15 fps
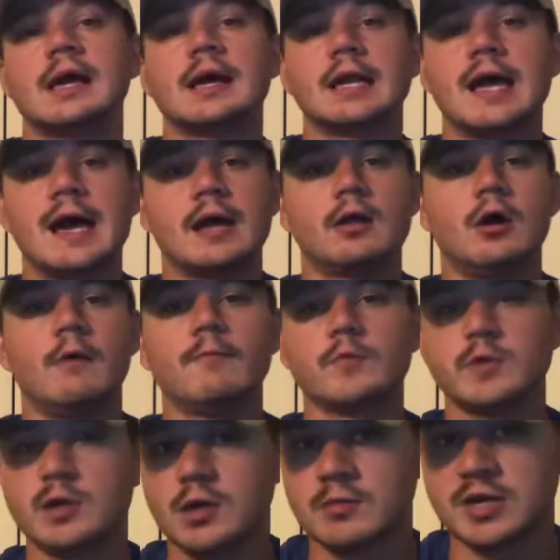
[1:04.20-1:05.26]
that at all.
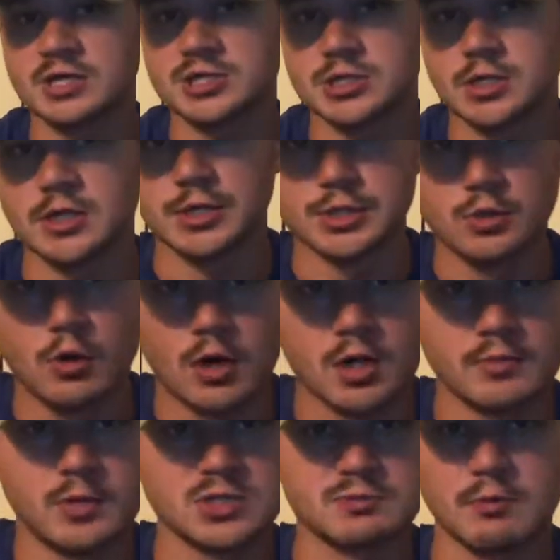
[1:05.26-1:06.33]
You want to make sure that you are the
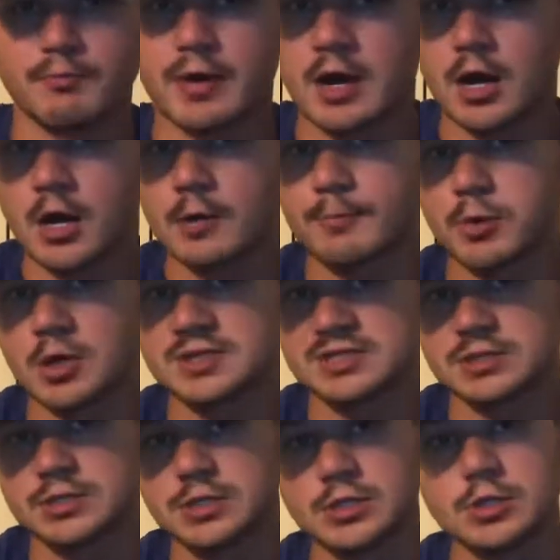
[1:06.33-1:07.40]
most prepared
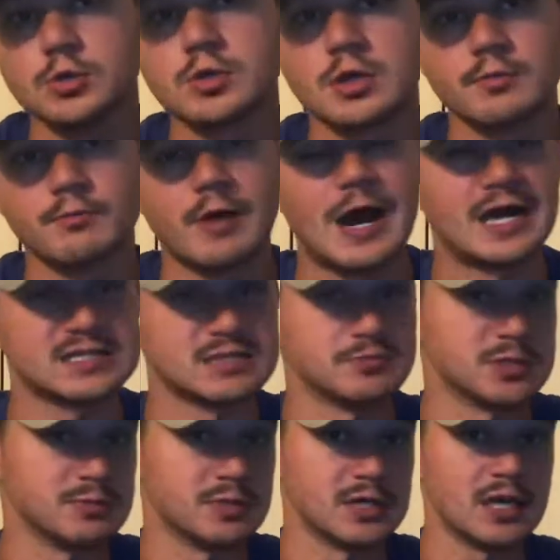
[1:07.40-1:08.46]
person you can
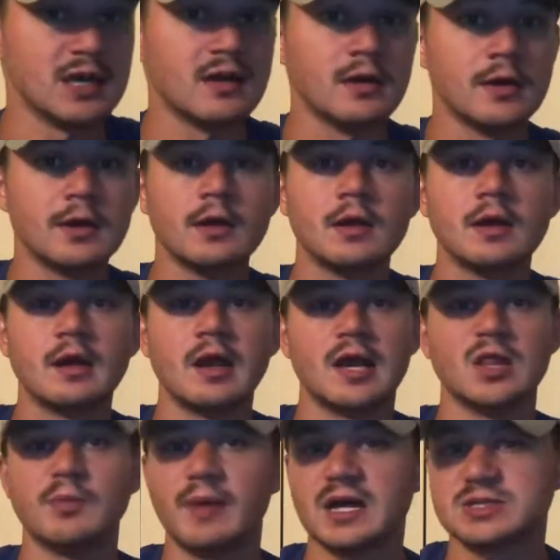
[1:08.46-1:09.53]
possibly be. And
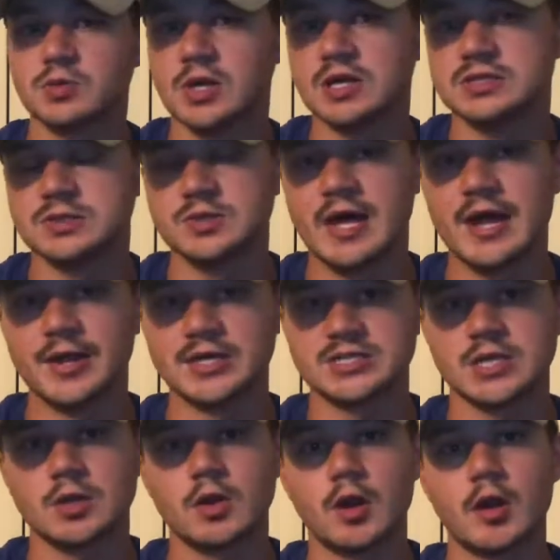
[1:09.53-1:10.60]
the best way to do that is
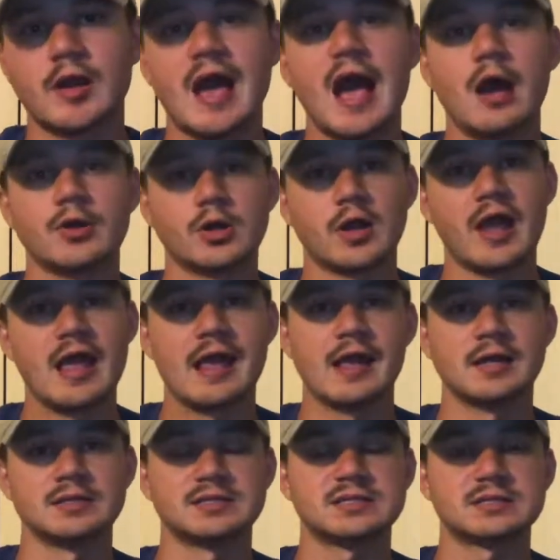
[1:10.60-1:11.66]
to learn how your
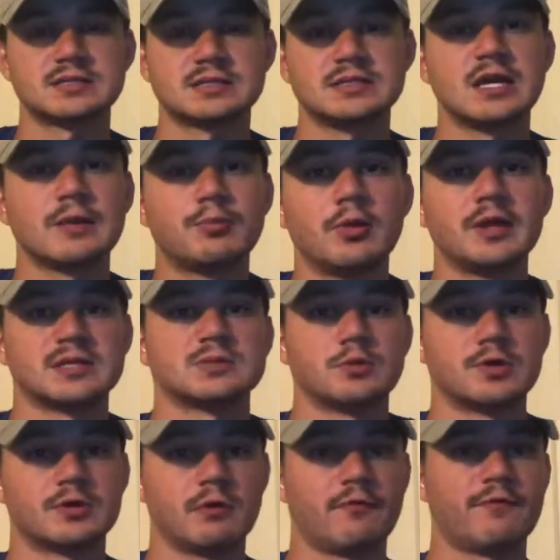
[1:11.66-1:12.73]
hands take place
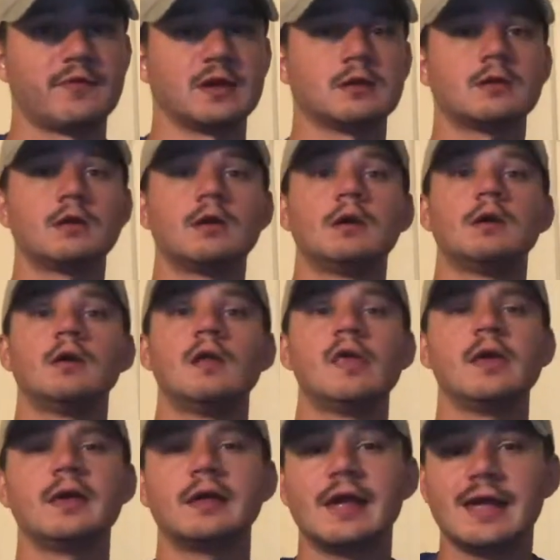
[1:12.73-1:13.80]
with your feet.
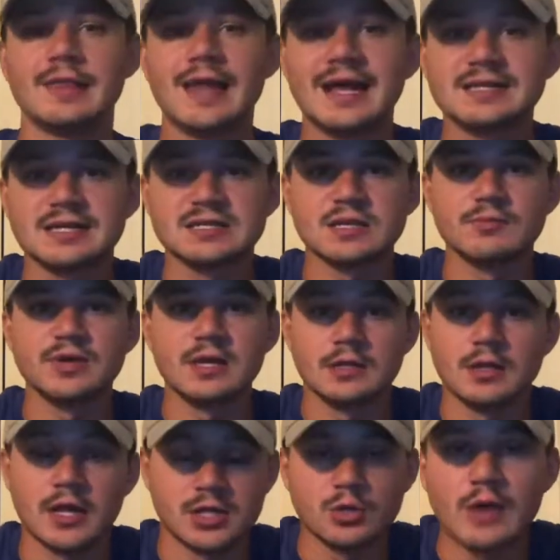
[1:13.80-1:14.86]
And that doesn't mean
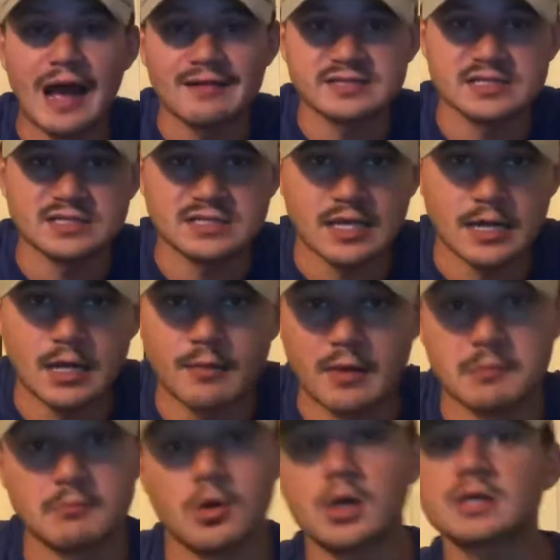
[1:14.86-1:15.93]
like you have to stand up and
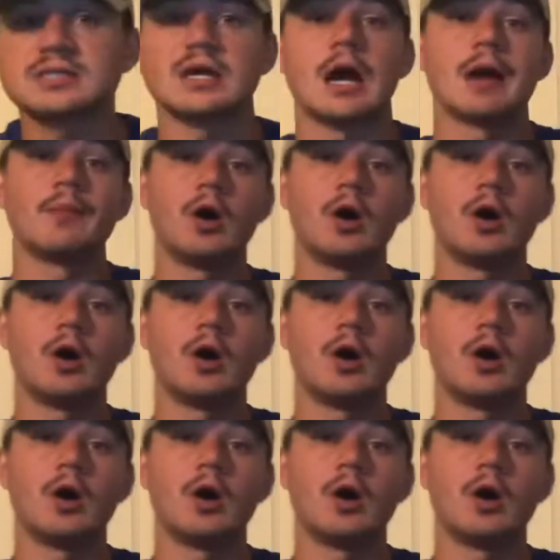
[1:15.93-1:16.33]
mark time